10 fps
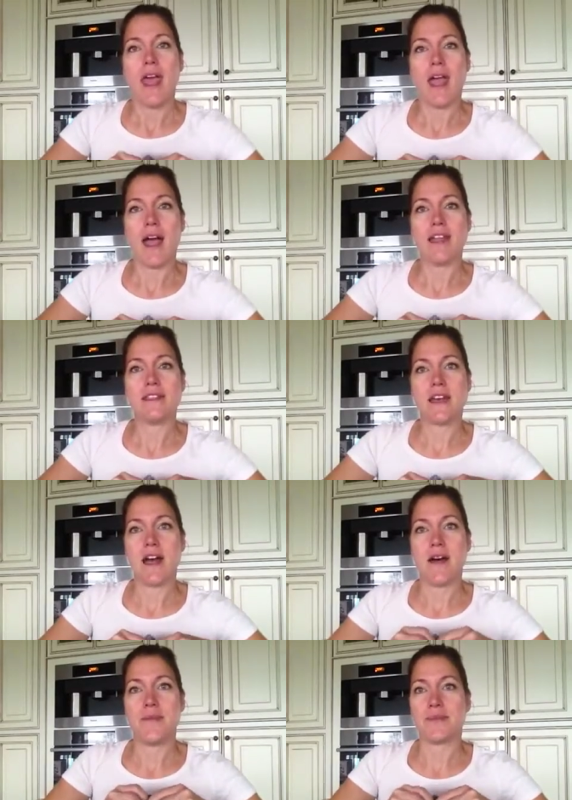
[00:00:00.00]
And
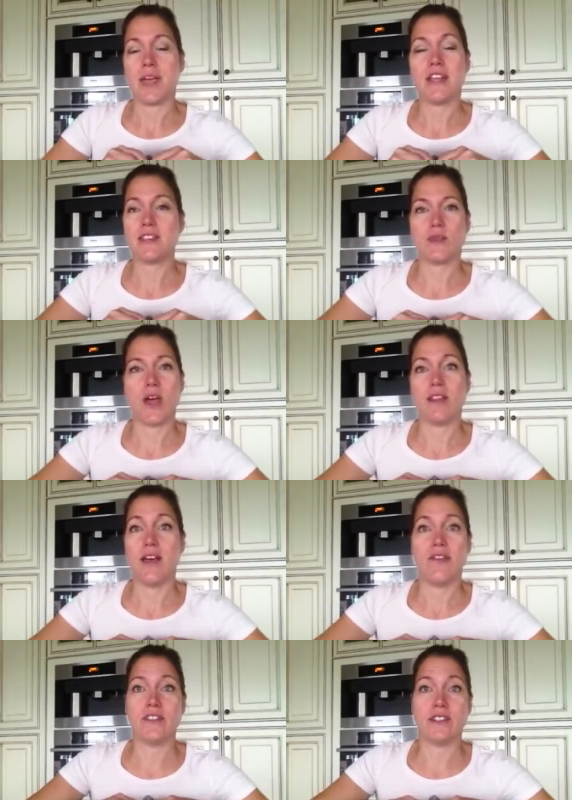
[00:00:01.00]
um, I just, I
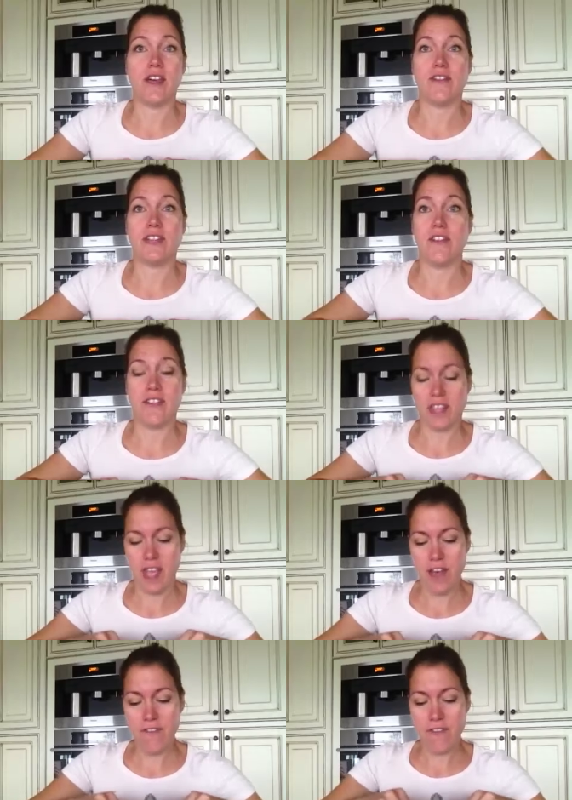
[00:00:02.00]
loved, loved, loved the
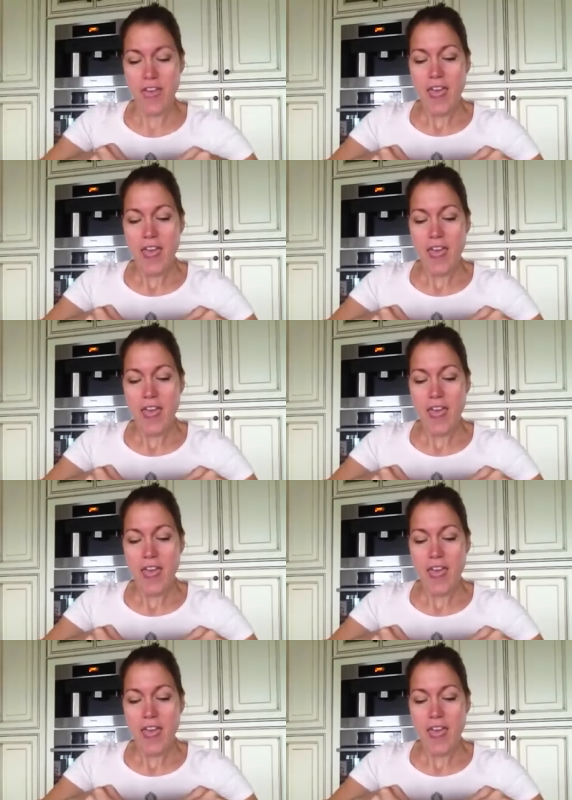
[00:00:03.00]
cuff.